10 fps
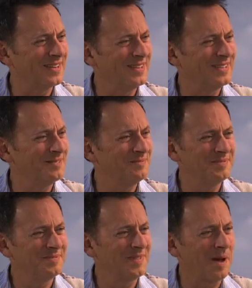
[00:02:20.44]

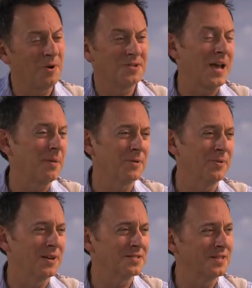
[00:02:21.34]
I'm always happy
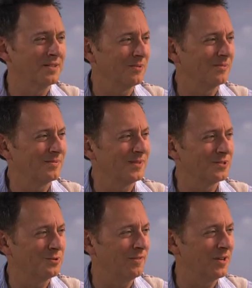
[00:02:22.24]
when I see that the
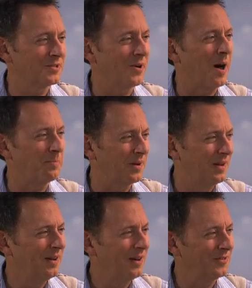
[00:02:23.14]
two of us are up
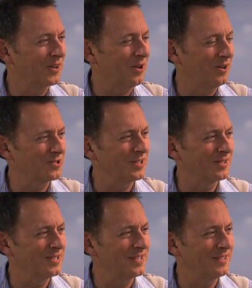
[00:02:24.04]
on the call sheet,
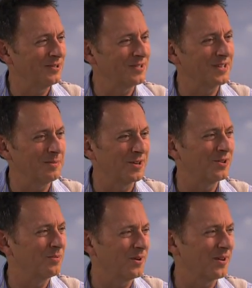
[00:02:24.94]
because I know it's going to be
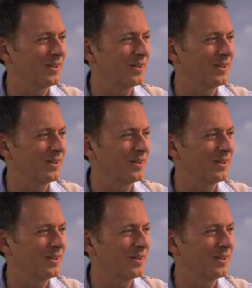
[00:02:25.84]
good work.